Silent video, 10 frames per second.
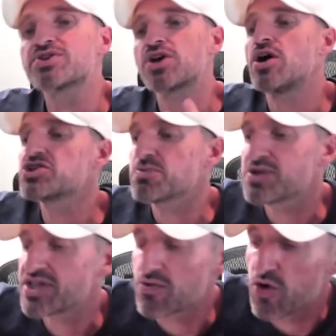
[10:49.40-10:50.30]
was
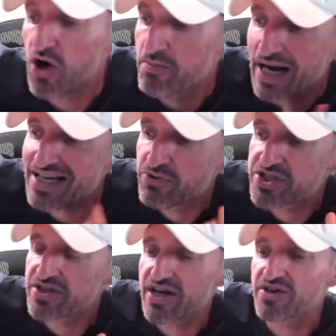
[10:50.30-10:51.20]
100% wrong but i did,
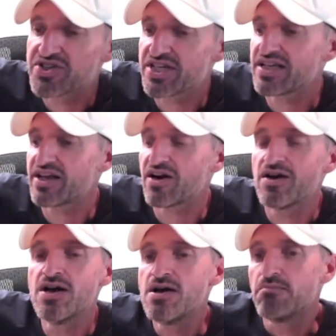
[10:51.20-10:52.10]
was in there sitting there
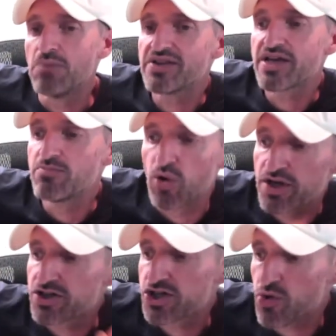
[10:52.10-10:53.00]
monday
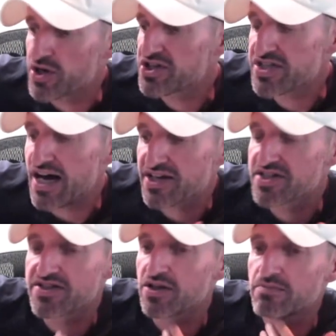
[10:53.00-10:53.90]
morning shorting stocks
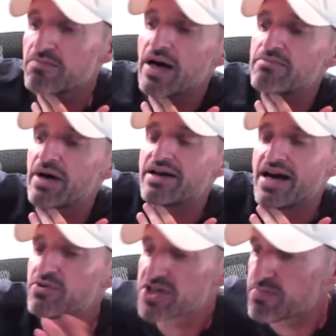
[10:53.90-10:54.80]
until my, my
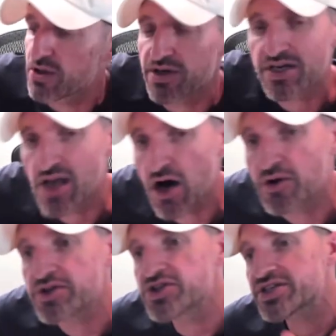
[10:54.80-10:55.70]
head exploded no
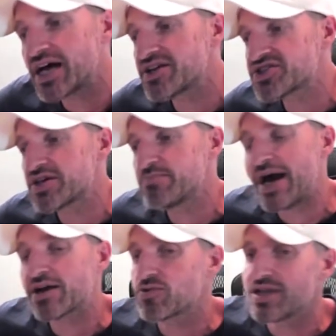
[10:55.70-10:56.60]
you just kind of sit
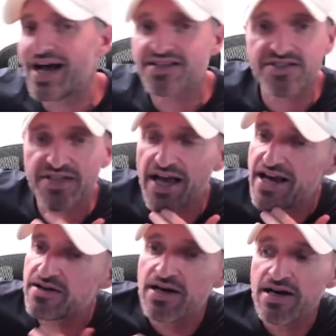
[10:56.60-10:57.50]
back relax and say
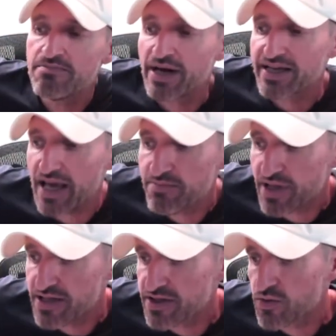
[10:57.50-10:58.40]
hey my game
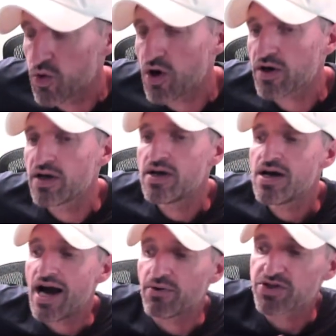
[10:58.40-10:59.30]
plan didn't work
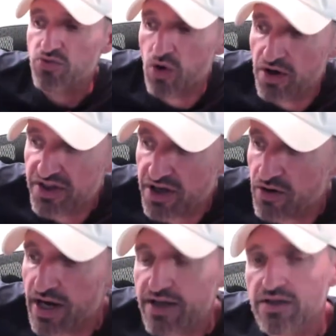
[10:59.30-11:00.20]
i was wrong
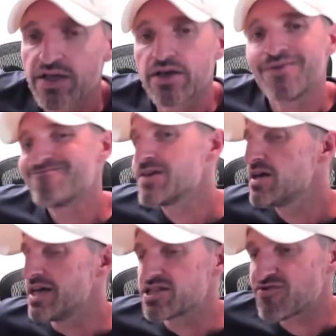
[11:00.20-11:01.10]
theoretically
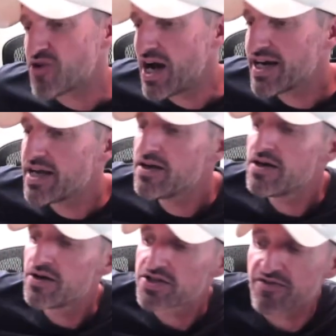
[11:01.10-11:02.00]
it's friday
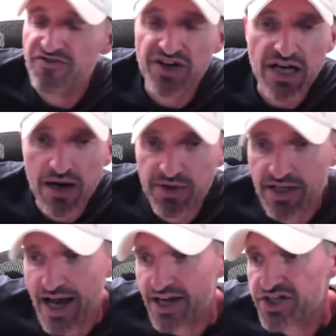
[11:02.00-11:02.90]
there's some
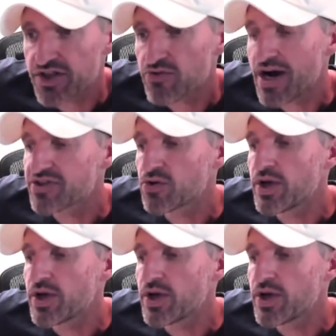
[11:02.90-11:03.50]
phenomenal action throughout the